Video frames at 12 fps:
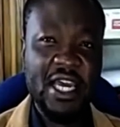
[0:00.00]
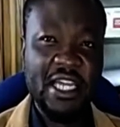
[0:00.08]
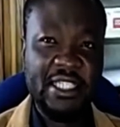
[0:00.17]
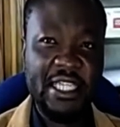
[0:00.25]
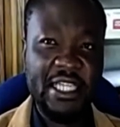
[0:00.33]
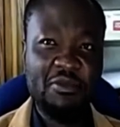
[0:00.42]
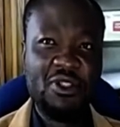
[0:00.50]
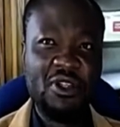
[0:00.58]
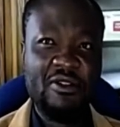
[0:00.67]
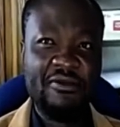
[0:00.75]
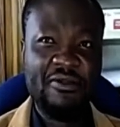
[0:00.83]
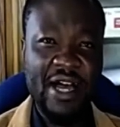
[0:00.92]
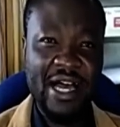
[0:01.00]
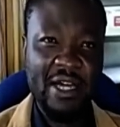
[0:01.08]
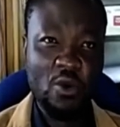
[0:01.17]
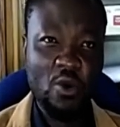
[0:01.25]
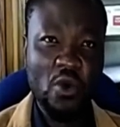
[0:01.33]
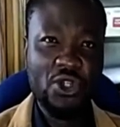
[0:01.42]
In terms of hand
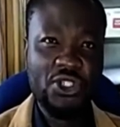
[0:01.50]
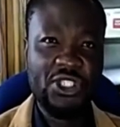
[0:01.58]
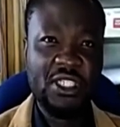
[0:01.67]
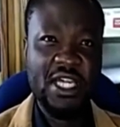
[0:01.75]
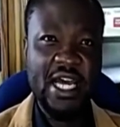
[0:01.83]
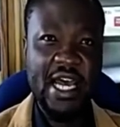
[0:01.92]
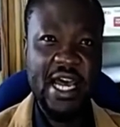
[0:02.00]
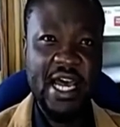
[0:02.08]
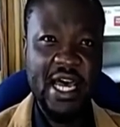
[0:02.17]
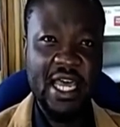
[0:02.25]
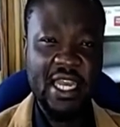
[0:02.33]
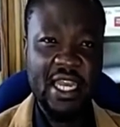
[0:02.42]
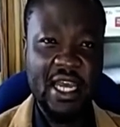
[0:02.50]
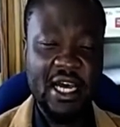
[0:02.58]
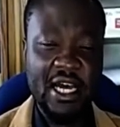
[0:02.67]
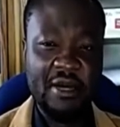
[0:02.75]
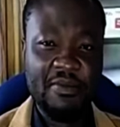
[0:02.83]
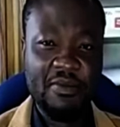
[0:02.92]
washing and
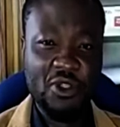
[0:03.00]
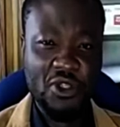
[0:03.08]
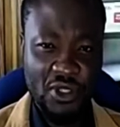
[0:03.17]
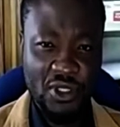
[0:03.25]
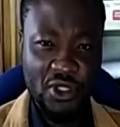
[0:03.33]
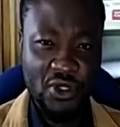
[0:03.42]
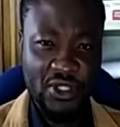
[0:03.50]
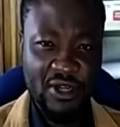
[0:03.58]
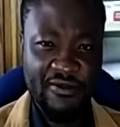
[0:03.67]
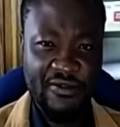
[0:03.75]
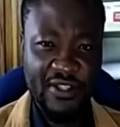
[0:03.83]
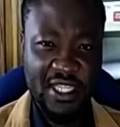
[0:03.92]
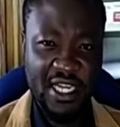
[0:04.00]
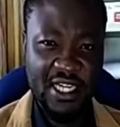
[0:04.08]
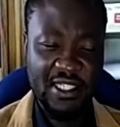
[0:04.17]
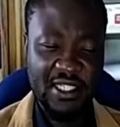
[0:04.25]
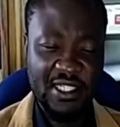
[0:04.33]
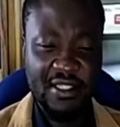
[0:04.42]
the use of
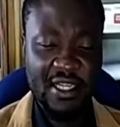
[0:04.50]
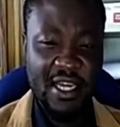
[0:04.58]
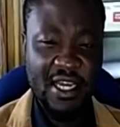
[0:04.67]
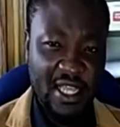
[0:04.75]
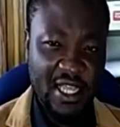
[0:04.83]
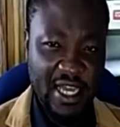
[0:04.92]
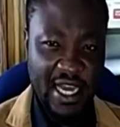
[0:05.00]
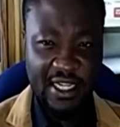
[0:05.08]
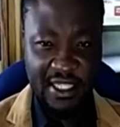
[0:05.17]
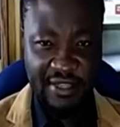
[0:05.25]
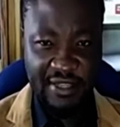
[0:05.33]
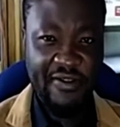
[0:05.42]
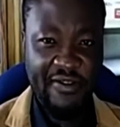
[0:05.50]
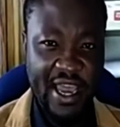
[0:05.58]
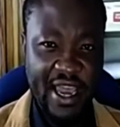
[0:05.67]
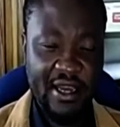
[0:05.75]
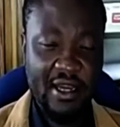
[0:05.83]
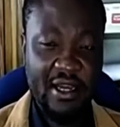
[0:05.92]
sanitizers, that is fair.
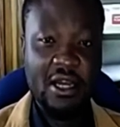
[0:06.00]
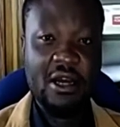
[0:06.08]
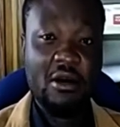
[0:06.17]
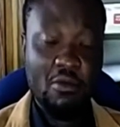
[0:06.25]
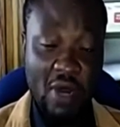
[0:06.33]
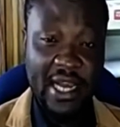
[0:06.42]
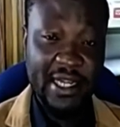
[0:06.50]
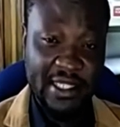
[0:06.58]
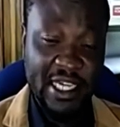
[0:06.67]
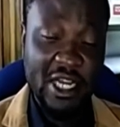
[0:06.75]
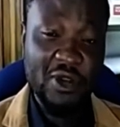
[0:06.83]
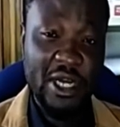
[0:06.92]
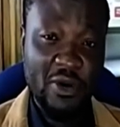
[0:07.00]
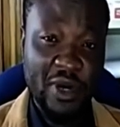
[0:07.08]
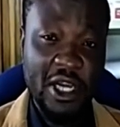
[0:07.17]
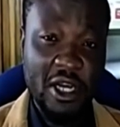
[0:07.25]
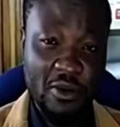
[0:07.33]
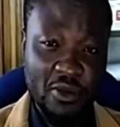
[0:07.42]
But I can tell you that when it comes
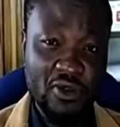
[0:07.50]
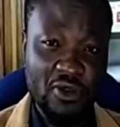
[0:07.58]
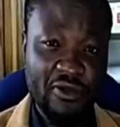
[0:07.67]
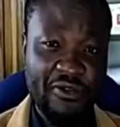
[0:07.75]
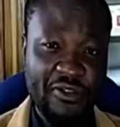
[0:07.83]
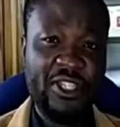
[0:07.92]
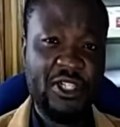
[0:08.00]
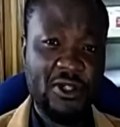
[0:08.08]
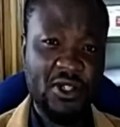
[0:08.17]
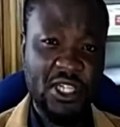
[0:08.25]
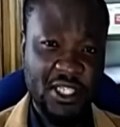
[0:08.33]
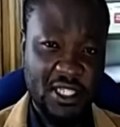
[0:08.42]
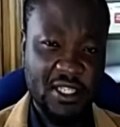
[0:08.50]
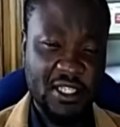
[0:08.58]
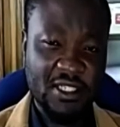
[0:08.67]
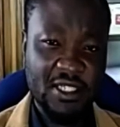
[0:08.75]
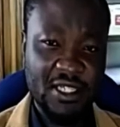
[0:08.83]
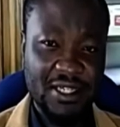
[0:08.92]
to physical distance,
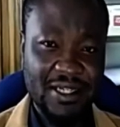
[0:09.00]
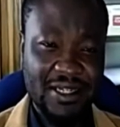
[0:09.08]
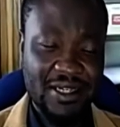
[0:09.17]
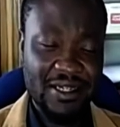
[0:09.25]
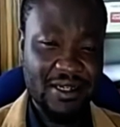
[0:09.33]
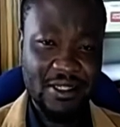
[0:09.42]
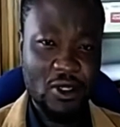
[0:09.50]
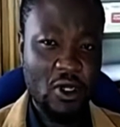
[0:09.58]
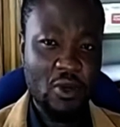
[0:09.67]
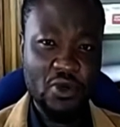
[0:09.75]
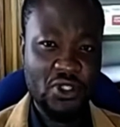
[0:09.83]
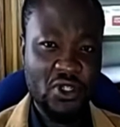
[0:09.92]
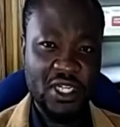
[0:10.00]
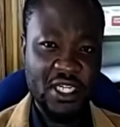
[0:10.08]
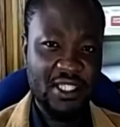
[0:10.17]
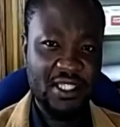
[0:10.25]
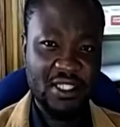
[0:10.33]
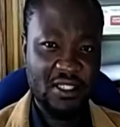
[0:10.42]
it's almost
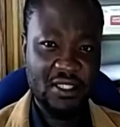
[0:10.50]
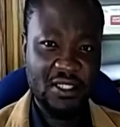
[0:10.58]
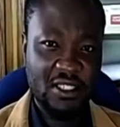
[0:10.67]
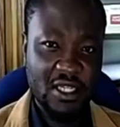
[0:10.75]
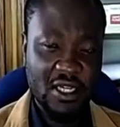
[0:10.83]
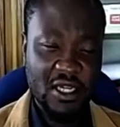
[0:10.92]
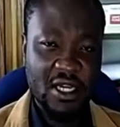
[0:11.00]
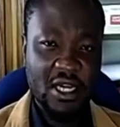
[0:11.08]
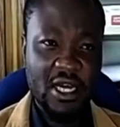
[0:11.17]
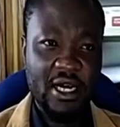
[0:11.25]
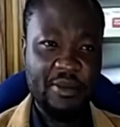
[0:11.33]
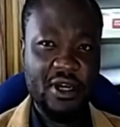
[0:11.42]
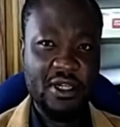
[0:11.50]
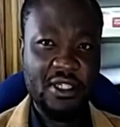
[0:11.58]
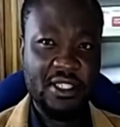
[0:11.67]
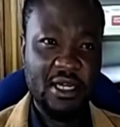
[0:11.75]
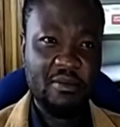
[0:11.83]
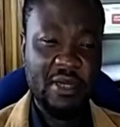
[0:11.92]
non-existent because
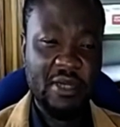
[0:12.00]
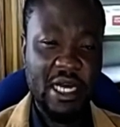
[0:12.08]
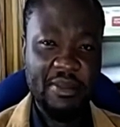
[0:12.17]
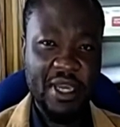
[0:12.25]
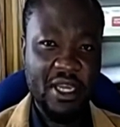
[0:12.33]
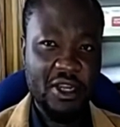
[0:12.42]
that. I mean,